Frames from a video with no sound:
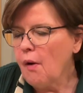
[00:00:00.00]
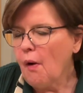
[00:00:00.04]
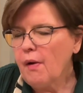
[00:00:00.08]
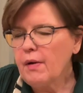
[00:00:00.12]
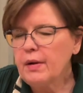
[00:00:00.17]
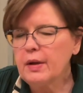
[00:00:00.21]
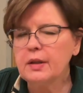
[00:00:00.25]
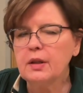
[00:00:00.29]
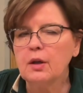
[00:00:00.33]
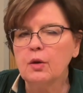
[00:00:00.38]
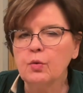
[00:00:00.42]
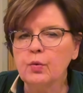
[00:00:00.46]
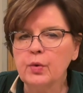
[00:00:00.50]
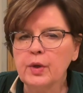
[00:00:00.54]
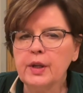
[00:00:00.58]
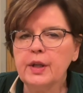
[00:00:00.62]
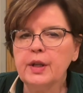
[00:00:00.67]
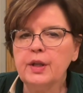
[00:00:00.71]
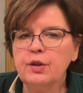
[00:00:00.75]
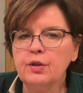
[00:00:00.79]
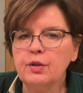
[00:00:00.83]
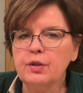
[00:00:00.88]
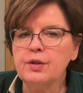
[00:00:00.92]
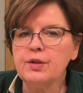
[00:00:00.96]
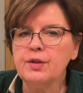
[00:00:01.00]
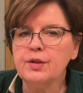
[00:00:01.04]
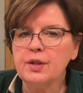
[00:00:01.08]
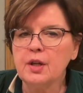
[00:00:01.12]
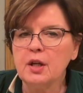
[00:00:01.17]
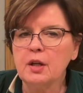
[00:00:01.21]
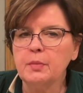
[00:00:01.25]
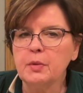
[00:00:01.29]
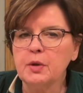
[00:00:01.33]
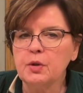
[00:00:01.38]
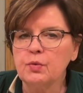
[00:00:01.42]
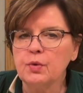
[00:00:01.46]
Like a really good
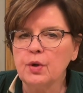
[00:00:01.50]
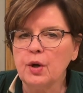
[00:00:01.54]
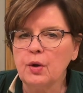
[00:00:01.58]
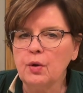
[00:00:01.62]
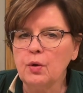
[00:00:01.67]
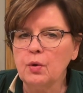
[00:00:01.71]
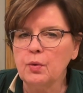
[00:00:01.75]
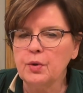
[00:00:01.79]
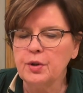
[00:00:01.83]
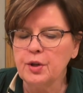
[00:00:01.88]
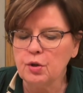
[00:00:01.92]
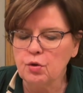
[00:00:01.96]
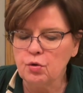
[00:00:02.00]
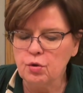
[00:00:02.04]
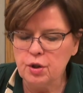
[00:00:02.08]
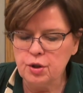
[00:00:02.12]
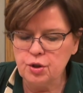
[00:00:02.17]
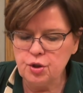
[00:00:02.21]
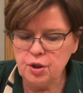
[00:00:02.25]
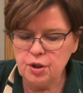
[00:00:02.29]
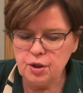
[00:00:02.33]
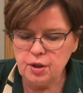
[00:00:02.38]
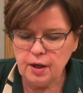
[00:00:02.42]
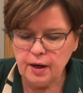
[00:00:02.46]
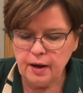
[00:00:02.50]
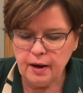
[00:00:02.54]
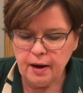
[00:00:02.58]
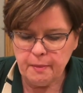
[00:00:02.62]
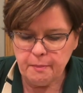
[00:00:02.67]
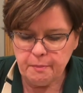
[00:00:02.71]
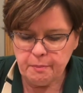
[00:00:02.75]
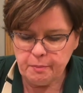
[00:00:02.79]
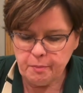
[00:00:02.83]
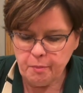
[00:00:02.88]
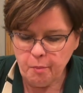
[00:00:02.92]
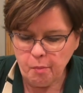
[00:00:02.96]
cinnamon roll with a crunchy
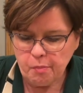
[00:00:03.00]
top.